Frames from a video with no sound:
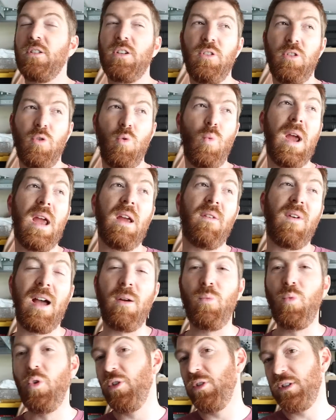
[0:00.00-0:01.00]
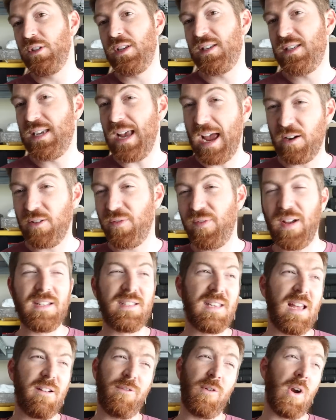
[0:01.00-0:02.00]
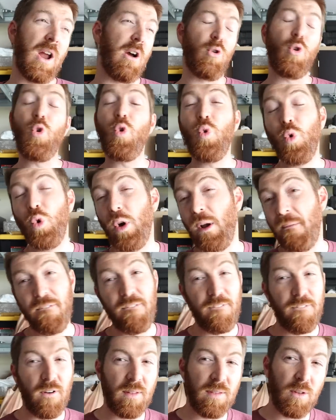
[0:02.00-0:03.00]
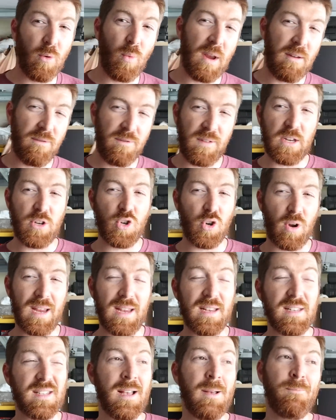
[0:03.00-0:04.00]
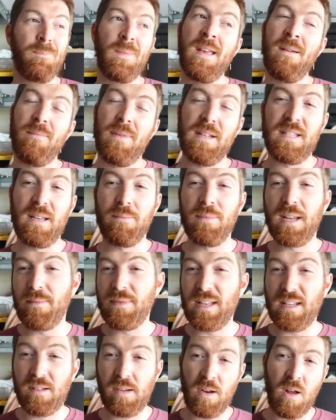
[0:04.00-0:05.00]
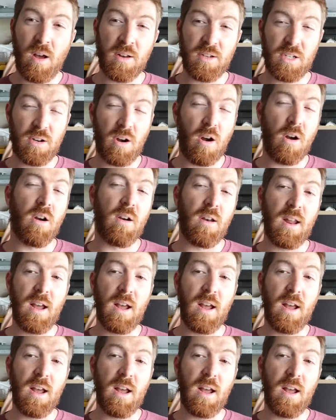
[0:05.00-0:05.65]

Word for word: to the wave. I'm willing to sacrifice that for how cool and fun the wave feature is, but sometimes that's a non-starter.